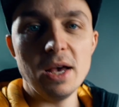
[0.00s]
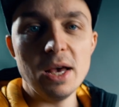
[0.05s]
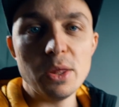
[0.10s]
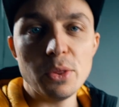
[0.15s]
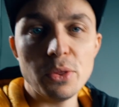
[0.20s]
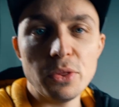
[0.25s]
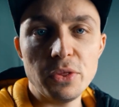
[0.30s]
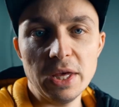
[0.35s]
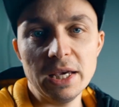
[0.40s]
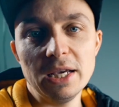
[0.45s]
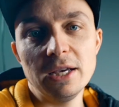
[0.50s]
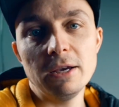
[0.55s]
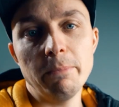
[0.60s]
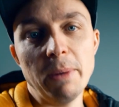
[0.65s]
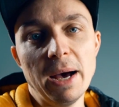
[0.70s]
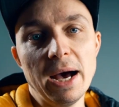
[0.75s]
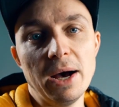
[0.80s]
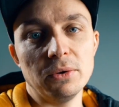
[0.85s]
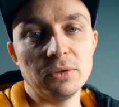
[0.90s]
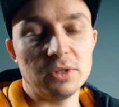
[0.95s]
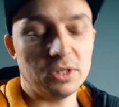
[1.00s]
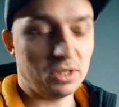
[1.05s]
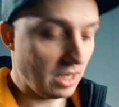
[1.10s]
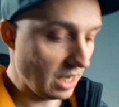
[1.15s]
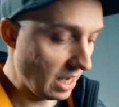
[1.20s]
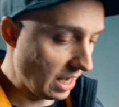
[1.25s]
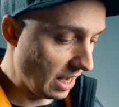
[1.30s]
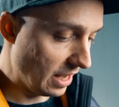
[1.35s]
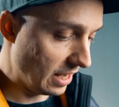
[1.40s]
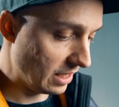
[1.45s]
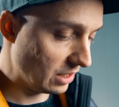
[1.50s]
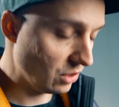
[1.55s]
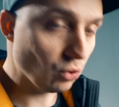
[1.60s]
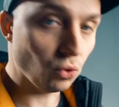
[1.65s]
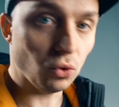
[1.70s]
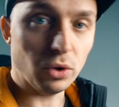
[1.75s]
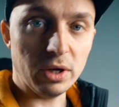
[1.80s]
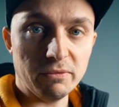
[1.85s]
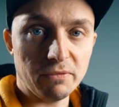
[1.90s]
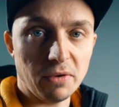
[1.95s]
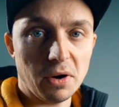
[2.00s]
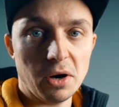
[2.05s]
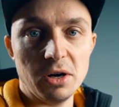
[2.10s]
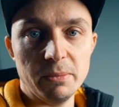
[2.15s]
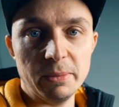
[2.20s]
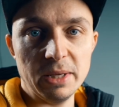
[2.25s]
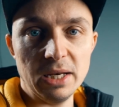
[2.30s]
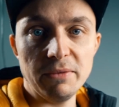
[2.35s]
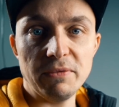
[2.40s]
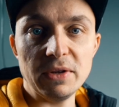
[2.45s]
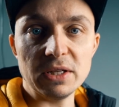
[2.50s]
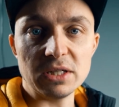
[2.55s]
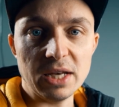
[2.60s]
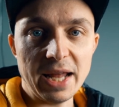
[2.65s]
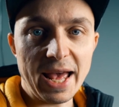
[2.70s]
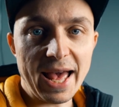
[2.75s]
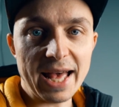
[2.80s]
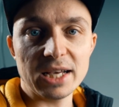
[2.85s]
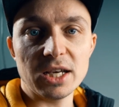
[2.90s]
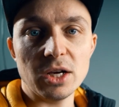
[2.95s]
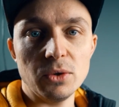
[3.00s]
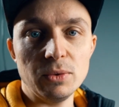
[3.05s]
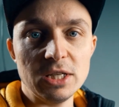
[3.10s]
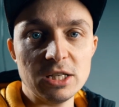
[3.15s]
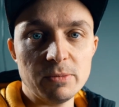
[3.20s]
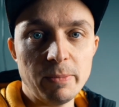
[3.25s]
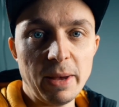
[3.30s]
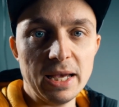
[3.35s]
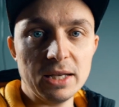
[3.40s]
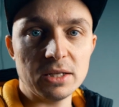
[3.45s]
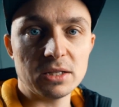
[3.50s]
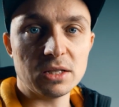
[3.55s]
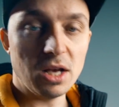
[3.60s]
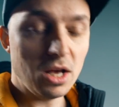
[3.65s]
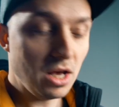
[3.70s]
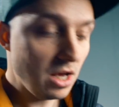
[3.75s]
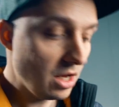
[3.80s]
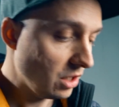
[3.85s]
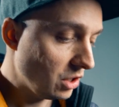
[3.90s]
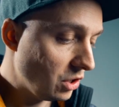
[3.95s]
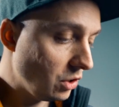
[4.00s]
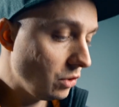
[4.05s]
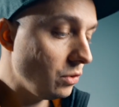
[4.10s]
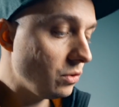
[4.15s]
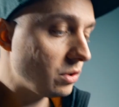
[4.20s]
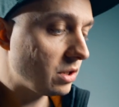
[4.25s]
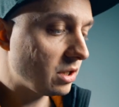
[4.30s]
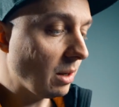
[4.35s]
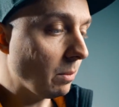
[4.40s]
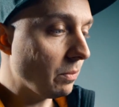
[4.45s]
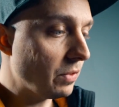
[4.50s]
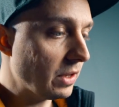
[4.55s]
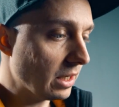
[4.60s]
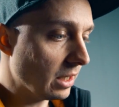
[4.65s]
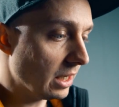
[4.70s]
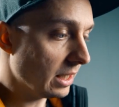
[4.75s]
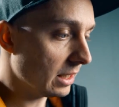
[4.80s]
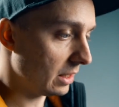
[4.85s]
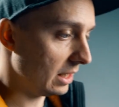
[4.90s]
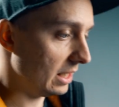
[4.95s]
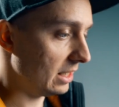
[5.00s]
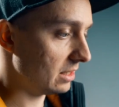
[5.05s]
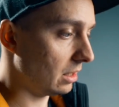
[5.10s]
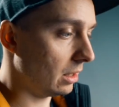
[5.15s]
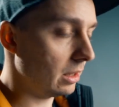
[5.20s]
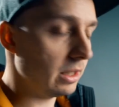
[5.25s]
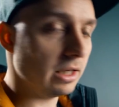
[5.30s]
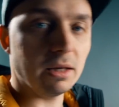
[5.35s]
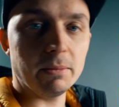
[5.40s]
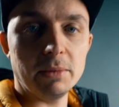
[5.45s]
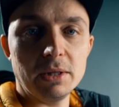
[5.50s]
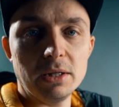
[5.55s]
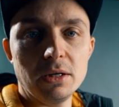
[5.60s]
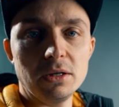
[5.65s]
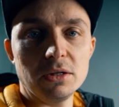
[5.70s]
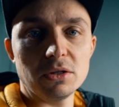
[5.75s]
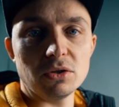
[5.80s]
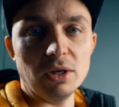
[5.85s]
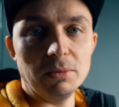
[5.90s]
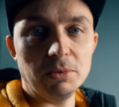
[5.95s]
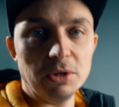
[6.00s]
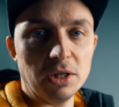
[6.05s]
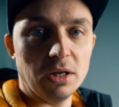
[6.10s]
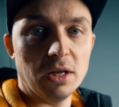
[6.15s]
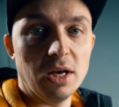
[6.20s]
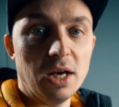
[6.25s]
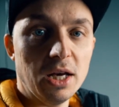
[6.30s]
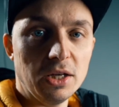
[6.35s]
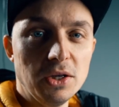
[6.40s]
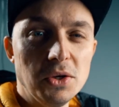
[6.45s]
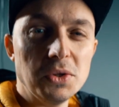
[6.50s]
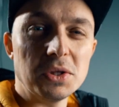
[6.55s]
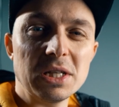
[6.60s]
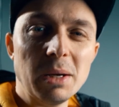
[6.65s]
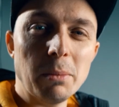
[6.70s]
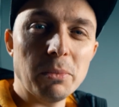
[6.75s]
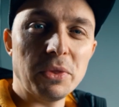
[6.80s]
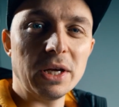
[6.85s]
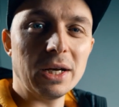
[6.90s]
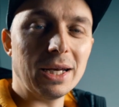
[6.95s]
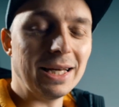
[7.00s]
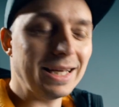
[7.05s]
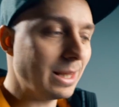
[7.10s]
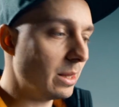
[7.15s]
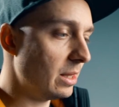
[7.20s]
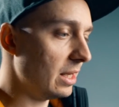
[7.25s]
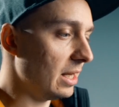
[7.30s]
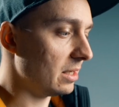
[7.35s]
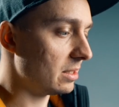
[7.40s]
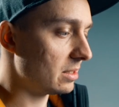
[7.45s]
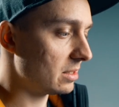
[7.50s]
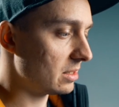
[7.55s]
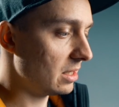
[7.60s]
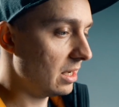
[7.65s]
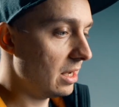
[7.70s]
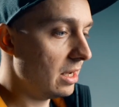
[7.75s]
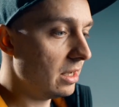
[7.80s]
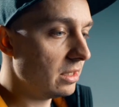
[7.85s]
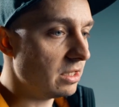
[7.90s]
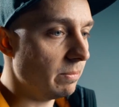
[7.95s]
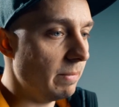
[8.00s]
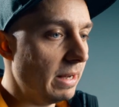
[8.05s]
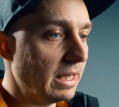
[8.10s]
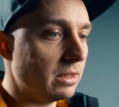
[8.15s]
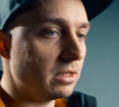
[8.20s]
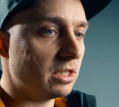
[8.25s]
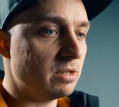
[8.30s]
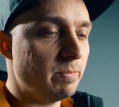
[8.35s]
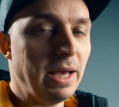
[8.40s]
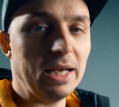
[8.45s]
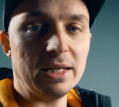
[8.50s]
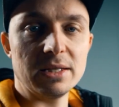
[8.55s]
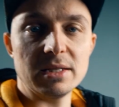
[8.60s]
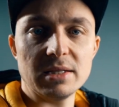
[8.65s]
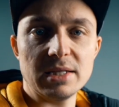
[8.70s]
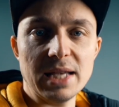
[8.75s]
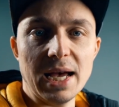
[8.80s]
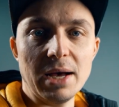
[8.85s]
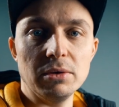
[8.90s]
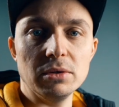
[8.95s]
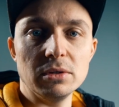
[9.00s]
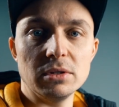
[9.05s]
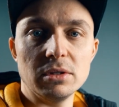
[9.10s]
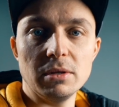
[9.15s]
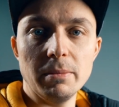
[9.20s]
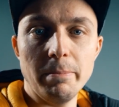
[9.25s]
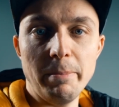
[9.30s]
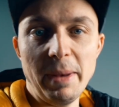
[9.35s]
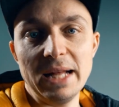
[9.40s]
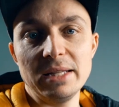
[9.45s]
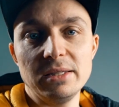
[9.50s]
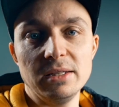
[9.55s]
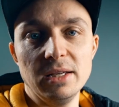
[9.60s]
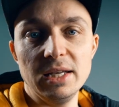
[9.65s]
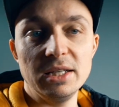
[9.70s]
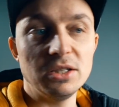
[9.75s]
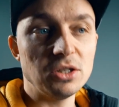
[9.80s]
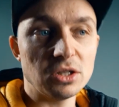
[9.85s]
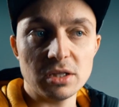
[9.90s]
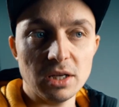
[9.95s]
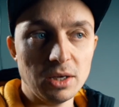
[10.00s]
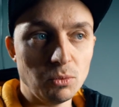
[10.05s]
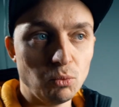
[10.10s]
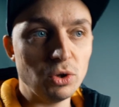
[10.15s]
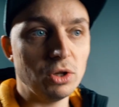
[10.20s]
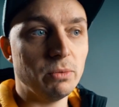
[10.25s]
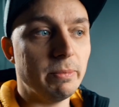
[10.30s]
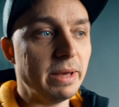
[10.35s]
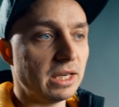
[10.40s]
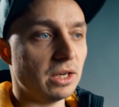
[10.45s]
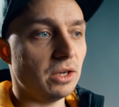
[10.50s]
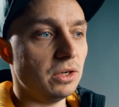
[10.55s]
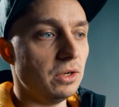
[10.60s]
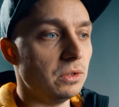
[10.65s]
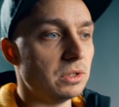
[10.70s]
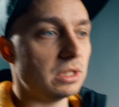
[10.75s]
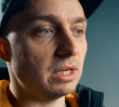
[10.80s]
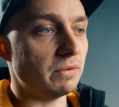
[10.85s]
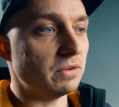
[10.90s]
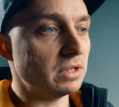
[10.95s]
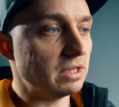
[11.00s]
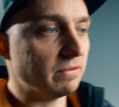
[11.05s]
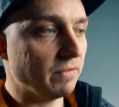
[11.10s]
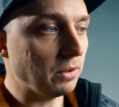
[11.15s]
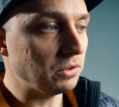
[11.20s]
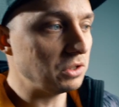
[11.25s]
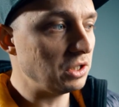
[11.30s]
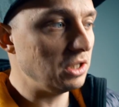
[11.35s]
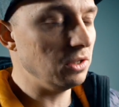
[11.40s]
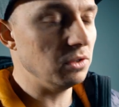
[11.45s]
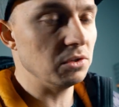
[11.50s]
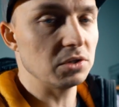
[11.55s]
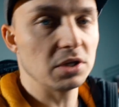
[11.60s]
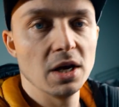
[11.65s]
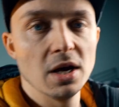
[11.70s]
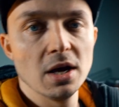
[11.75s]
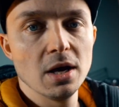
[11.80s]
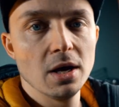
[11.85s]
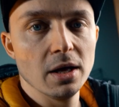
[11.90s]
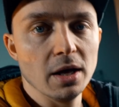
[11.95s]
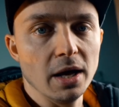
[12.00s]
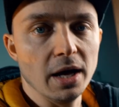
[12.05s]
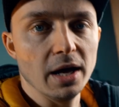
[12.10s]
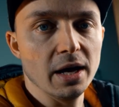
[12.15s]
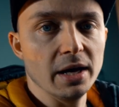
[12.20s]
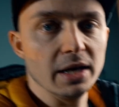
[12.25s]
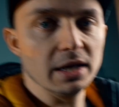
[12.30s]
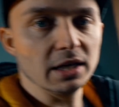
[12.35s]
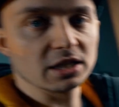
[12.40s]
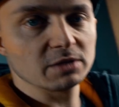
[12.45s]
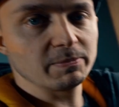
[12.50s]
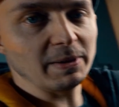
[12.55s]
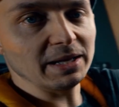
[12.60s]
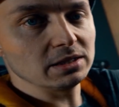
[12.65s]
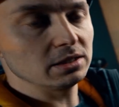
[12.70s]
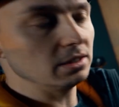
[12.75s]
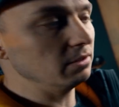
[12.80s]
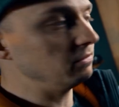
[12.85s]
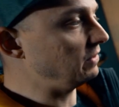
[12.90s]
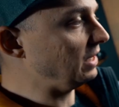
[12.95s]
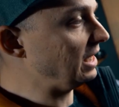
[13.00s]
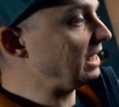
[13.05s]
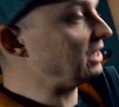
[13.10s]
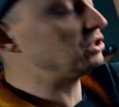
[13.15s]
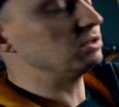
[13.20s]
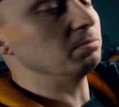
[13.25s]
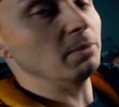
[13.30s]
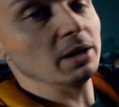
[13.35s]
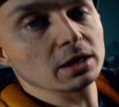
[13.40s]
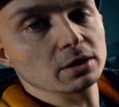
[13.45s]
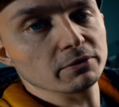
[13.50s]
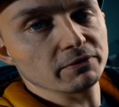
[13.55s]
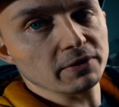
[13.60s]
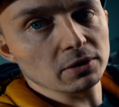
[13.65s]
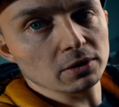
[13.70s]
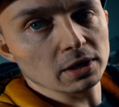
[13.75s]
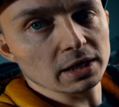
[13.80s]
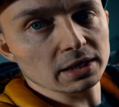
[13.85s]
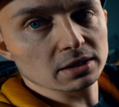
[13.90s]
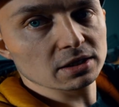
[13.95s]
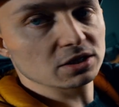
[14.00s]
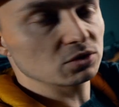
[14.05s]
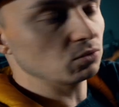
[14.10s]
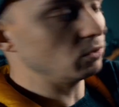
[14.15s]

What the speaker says: think about your environment. If it's an echoey space, use something like these. I'll link them in the description. Use something like this to make the space sound better. It will make a huge difference. If I was to use an expensive-ish microphone like this